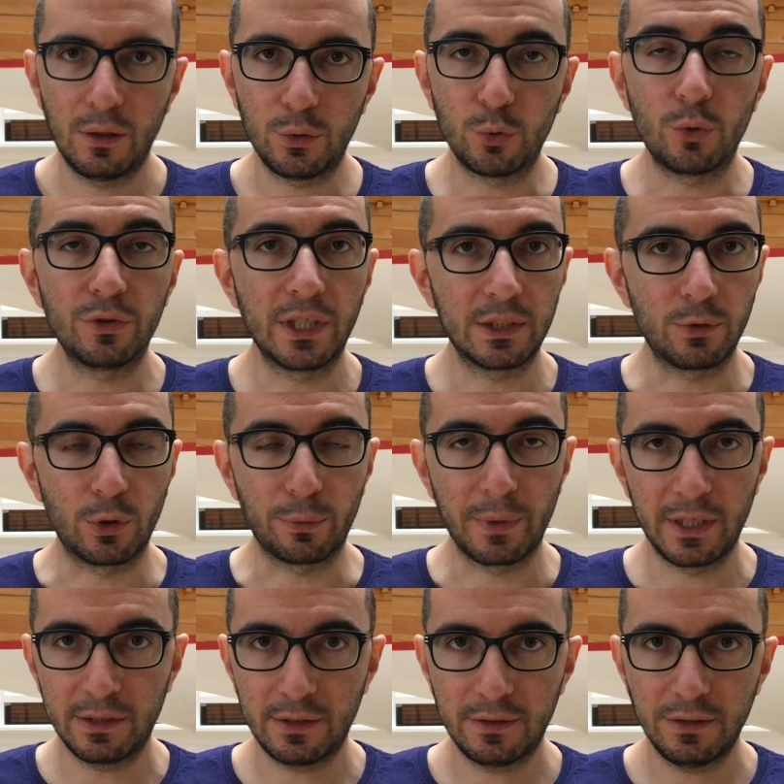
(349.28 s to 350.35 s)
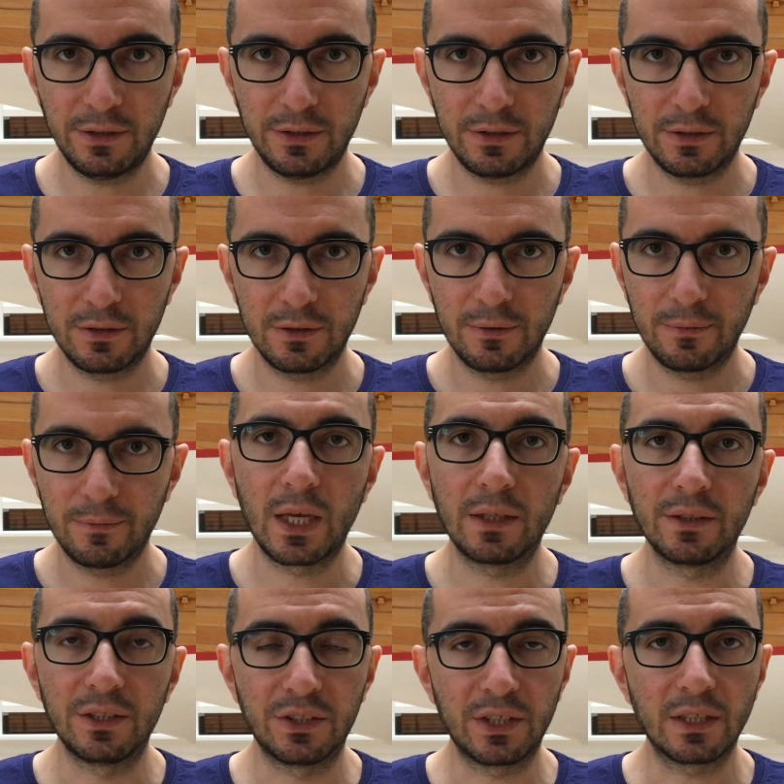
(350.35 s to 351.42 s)
No network maintenance.
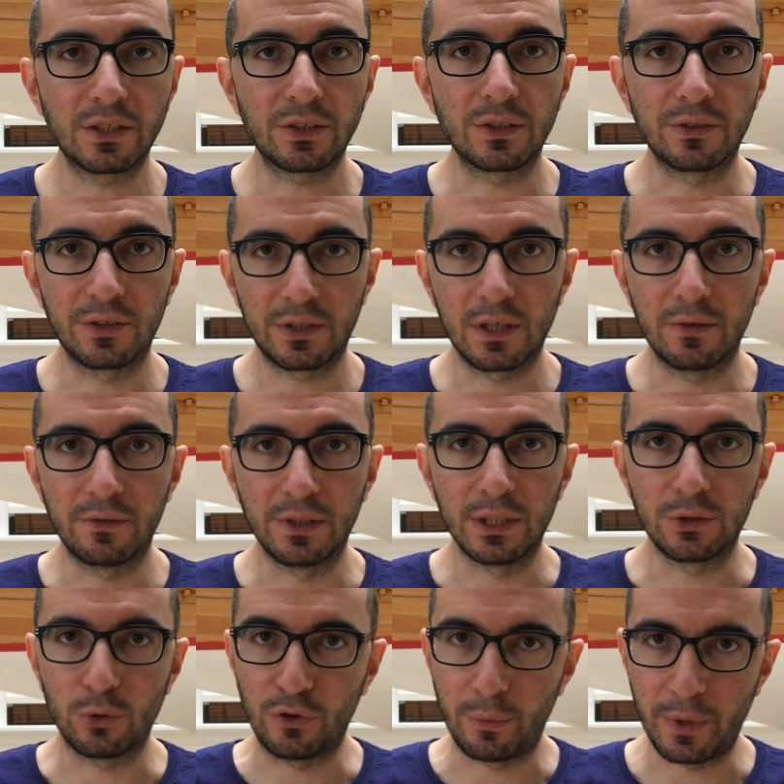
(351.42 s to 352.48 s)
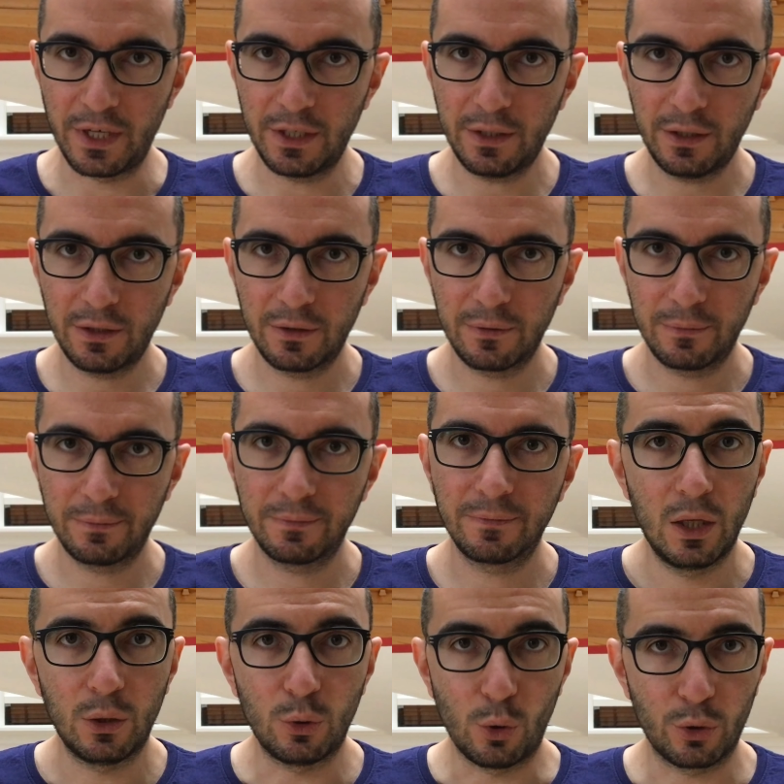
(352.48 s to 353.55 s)
Disaster recovery is automatic.
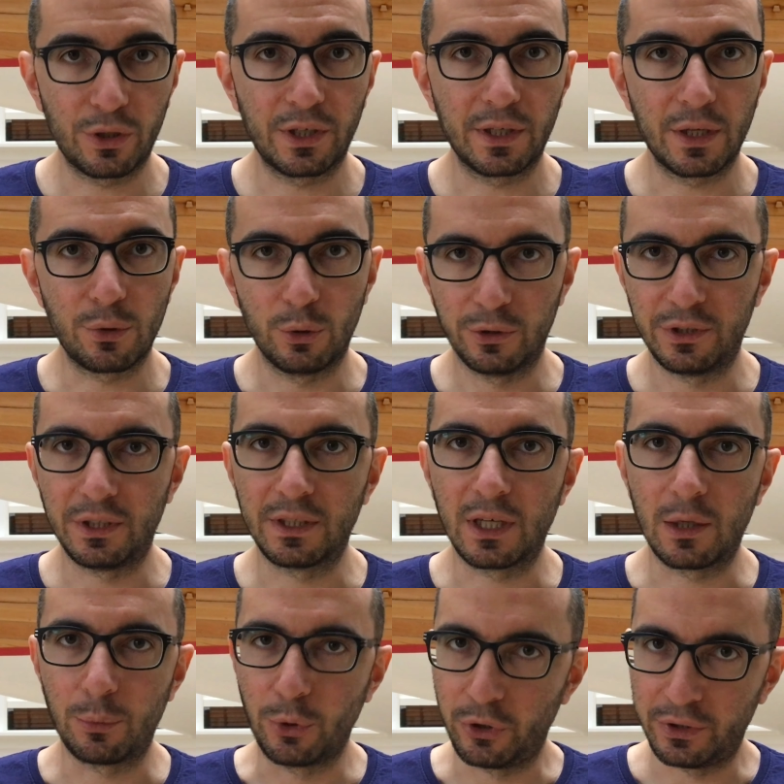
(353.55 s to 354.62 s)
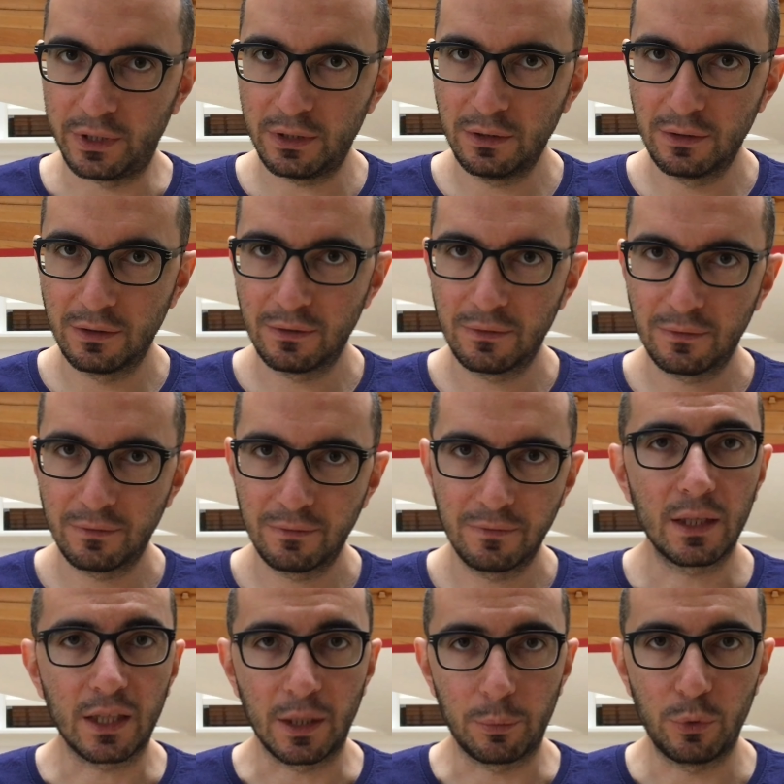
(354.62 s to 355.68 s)
Logging and auditing are built in.
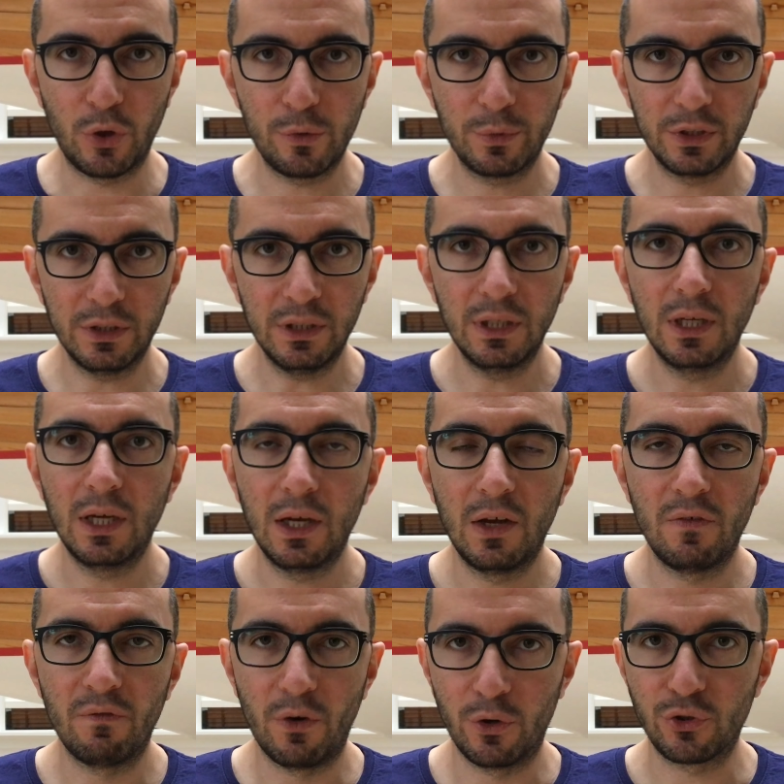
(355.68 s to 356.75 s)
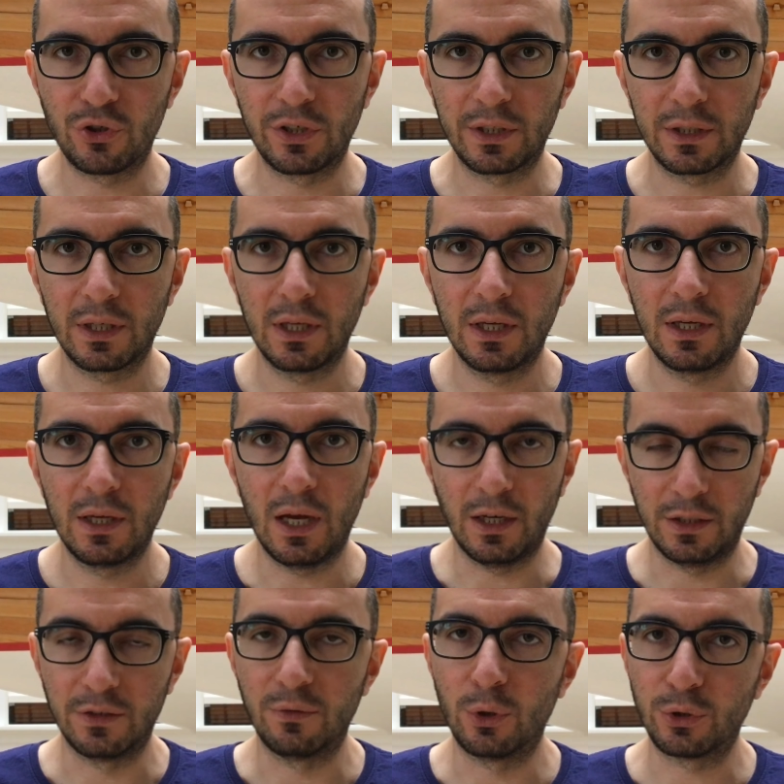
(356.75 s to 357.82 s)
Deployment, versioning,
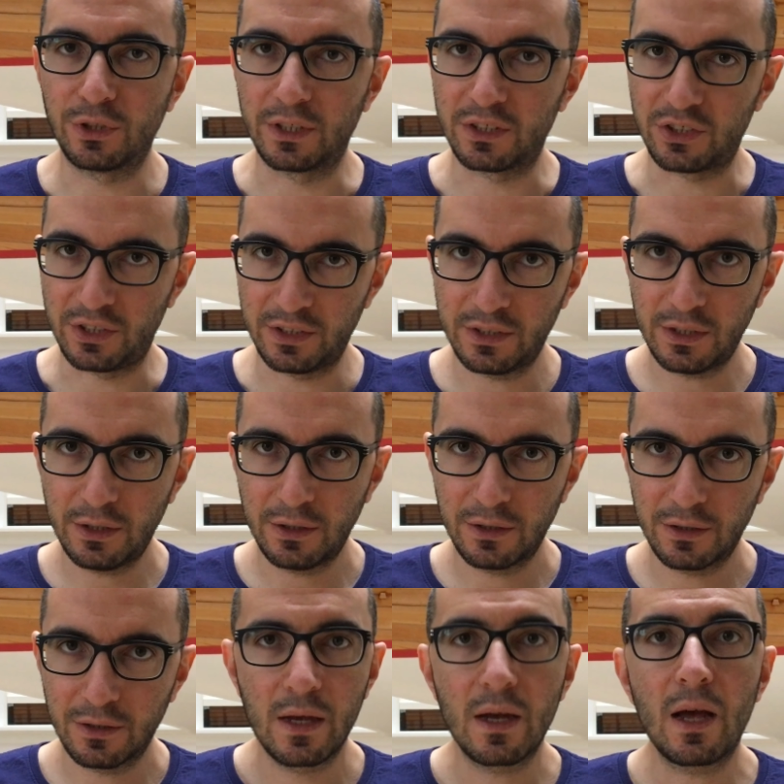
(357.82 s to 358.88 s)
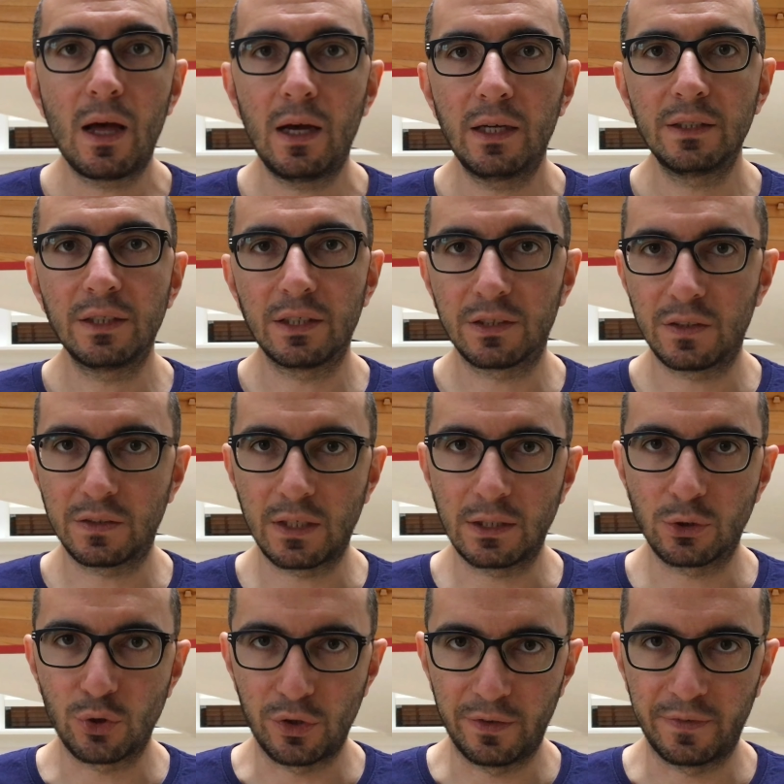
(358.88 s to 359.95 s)
and reverting is easy. And SSL
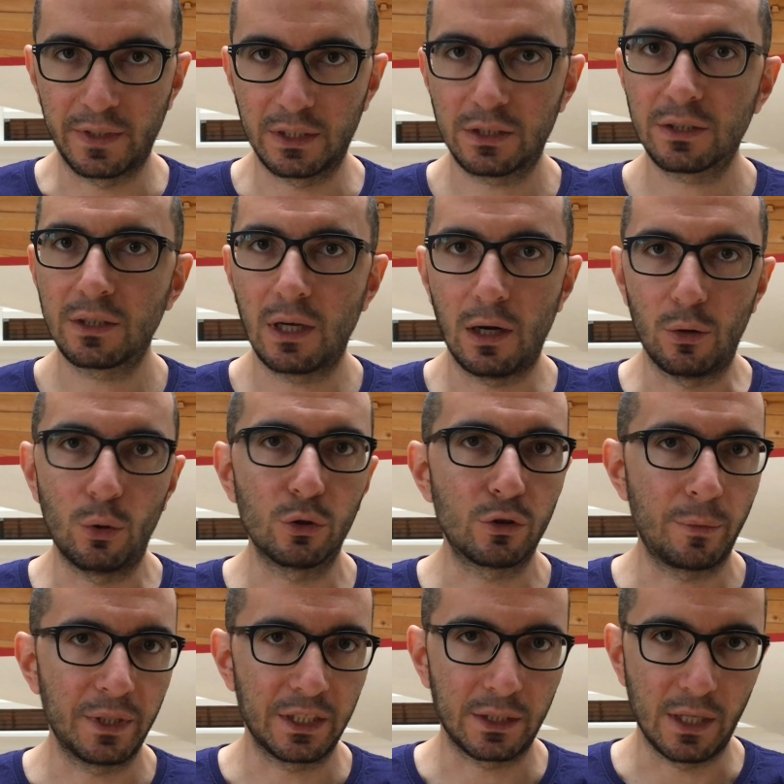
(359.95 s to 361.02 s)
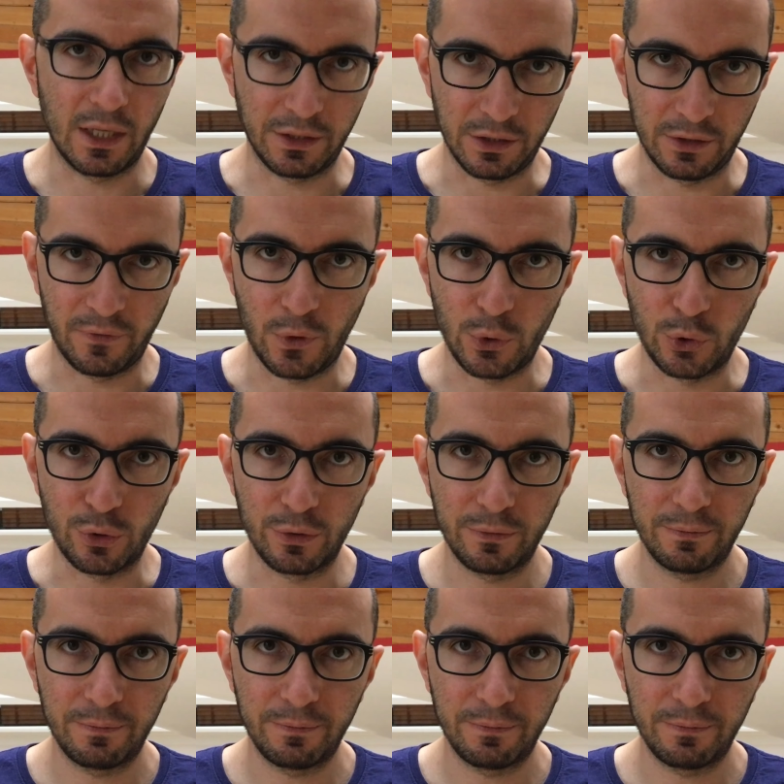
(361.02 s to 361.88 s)
certificates are automatically handled for you.